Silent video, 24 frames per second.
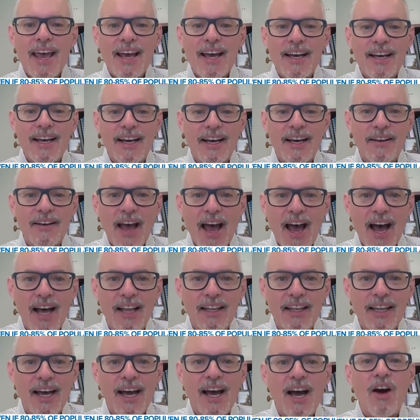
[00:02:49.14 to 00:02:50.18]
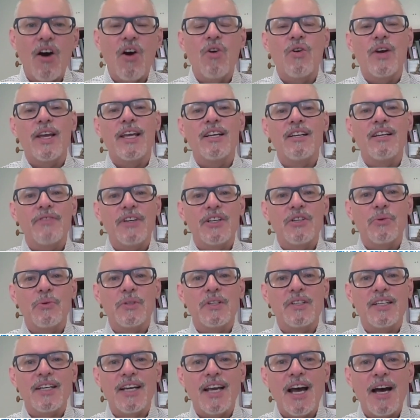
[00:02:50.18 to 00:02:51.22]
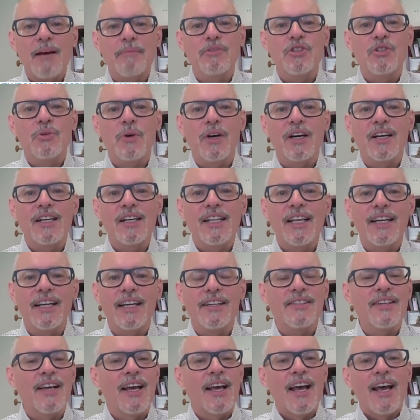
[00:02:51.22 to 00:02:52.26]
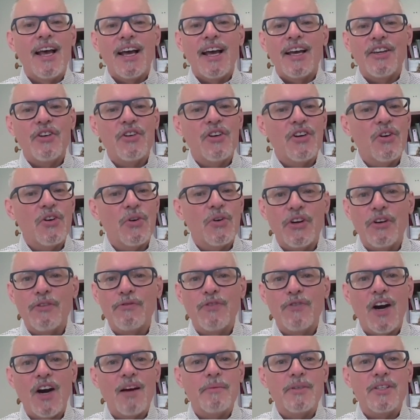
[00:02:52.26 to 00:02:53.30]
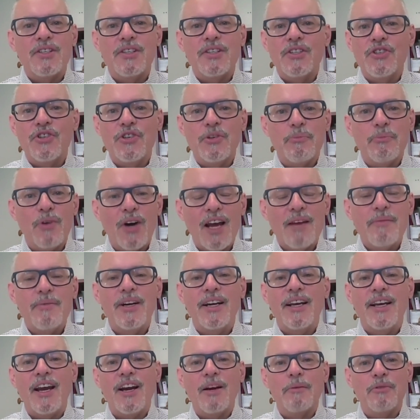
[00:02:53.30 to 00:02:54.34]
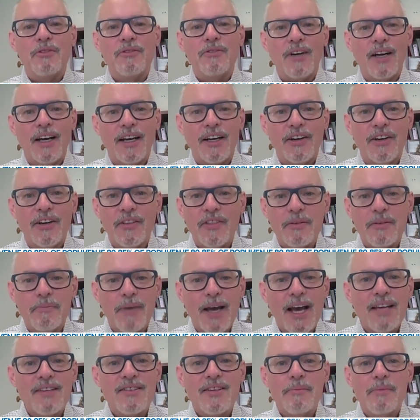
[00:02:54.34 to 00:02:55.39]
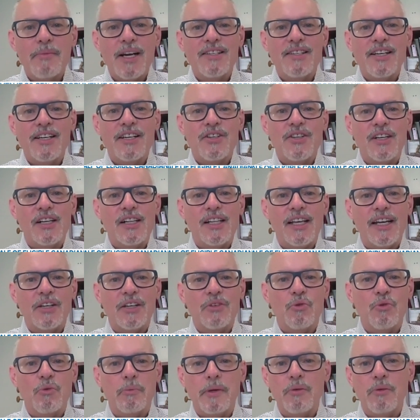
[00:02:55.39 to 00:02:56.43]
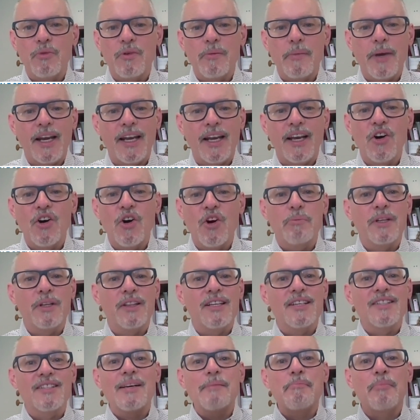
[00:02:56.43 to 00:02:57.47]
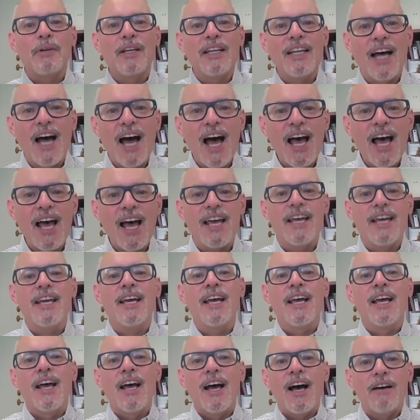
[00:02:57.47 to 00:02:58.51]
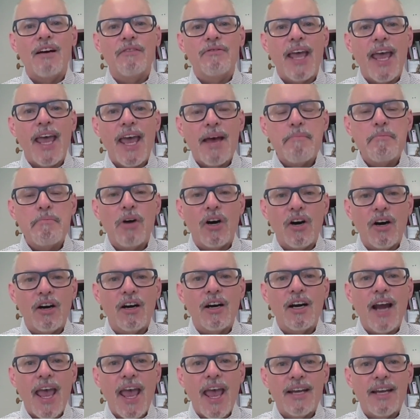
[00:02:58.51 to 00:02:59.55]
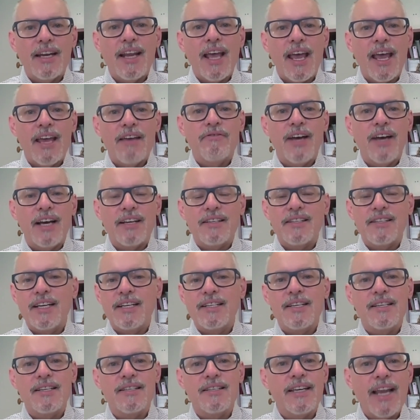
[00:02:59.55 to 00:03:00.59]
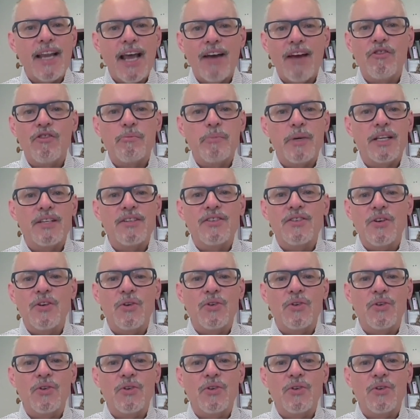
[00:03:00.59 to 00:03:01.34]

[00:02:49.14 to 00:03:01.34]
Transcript: uh, allow individuals to come to our clinics. You can go to your pharmacist, your primary care provider. The mass immunization clinics will be remaining open. The supply of mRNA vaccines has never been so